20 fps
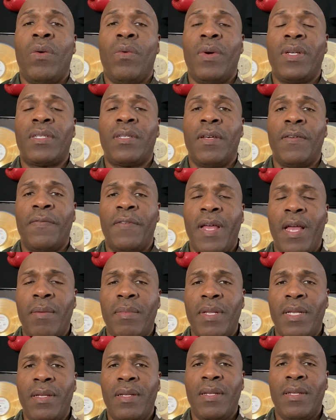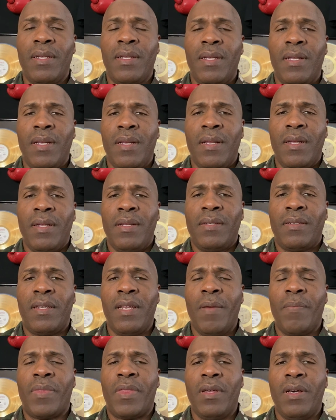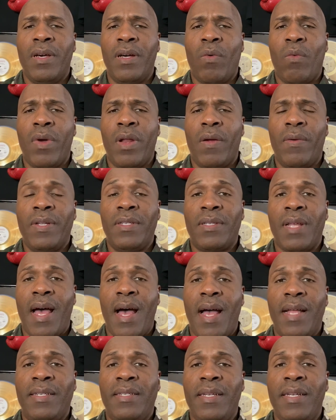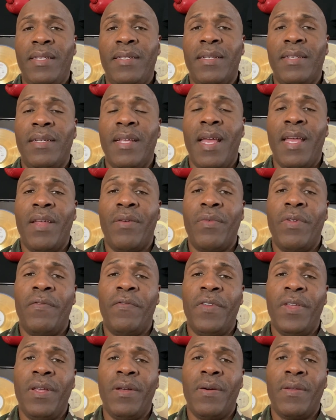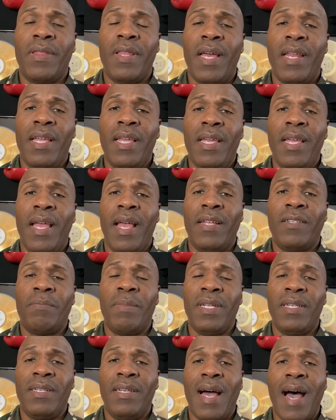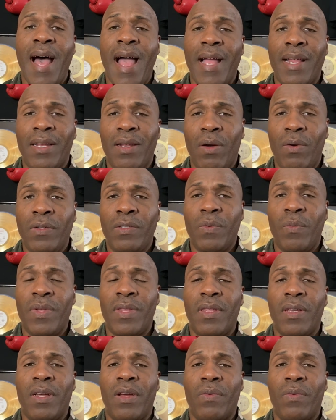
What's up, family? Slim Thug went on his IG today and revealed that he has been diagnosed with the